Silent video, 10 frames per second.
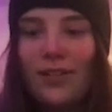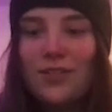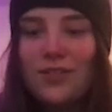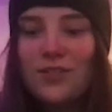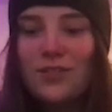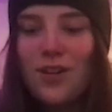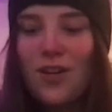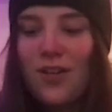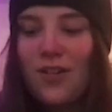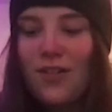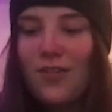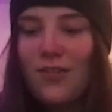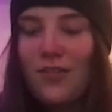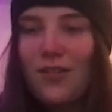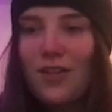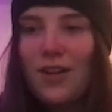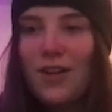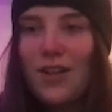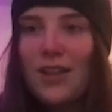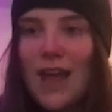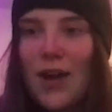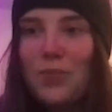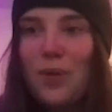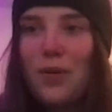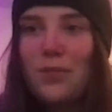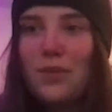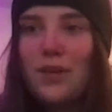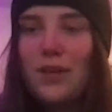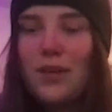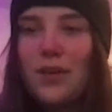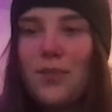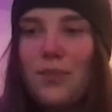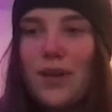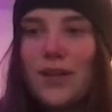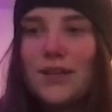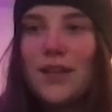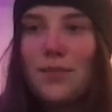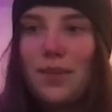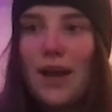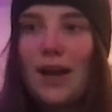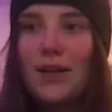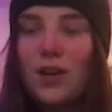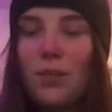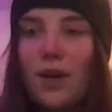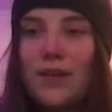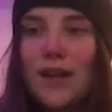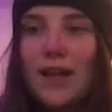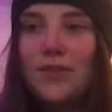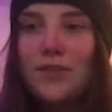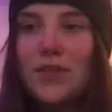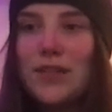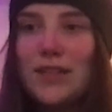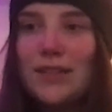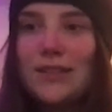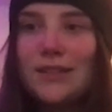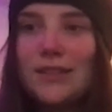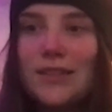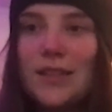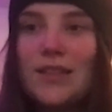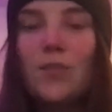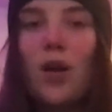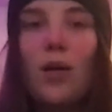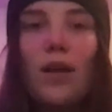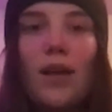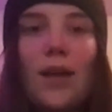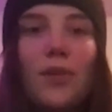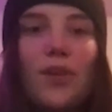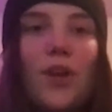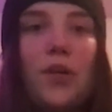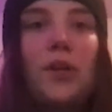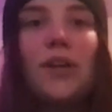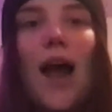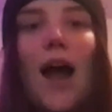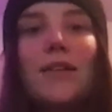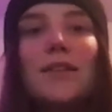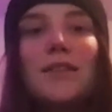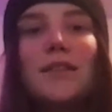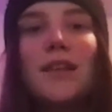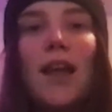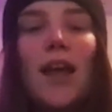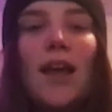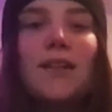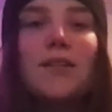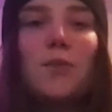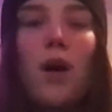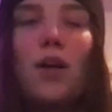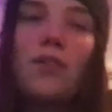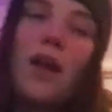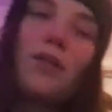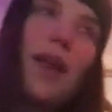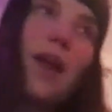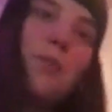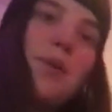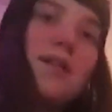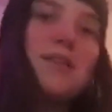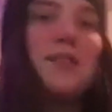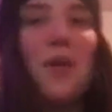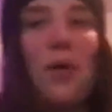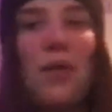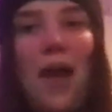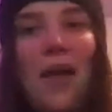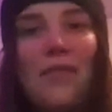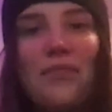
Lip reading: So that would probably be the biggest impact on my daily routine since I'm not able to go to class and walk around campus and all that.